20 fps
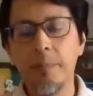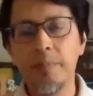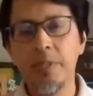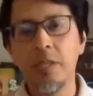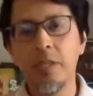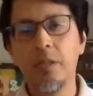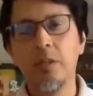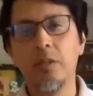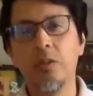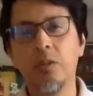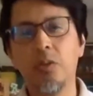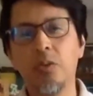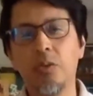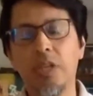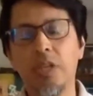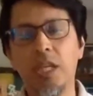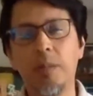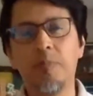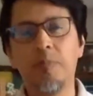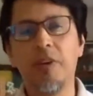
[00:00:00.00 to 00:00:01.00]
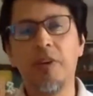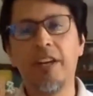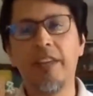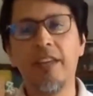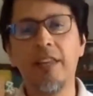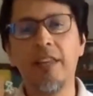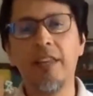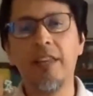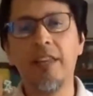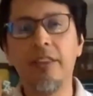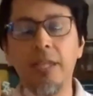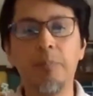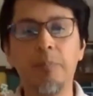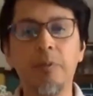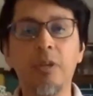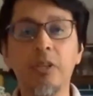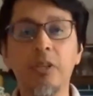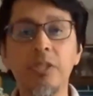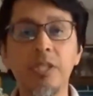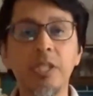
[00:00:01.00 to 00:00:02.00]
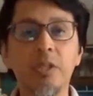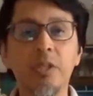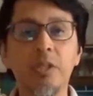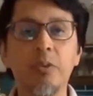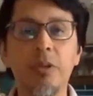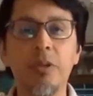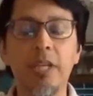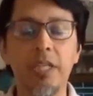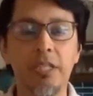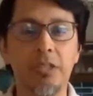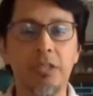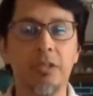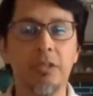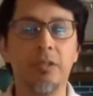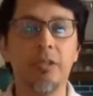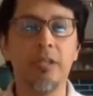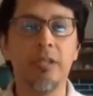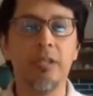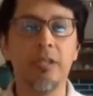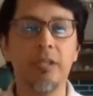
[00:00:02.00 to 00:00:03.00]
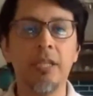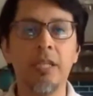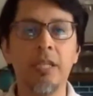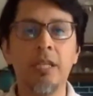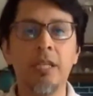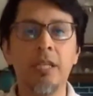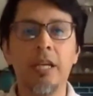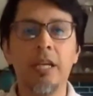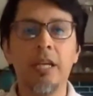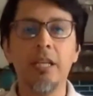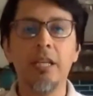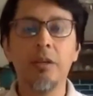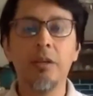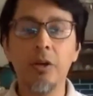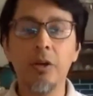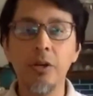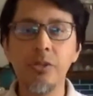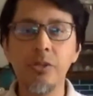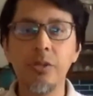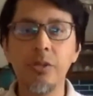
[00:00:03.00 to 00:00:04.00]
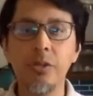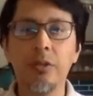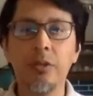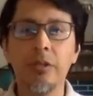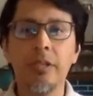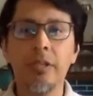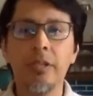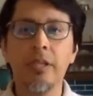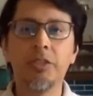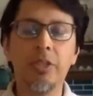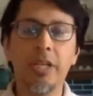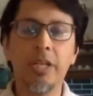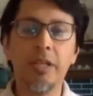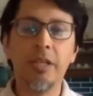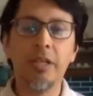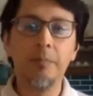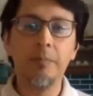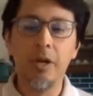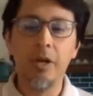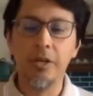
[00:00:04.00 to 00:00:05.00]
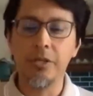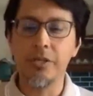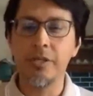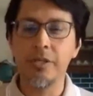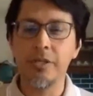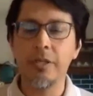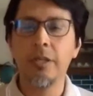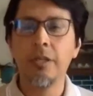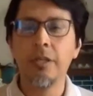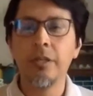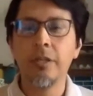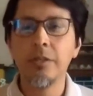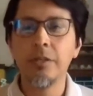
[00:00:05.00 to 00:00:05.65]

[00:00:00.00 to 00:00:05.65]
helps to keep a healthy blood circulation and also strengthen bones.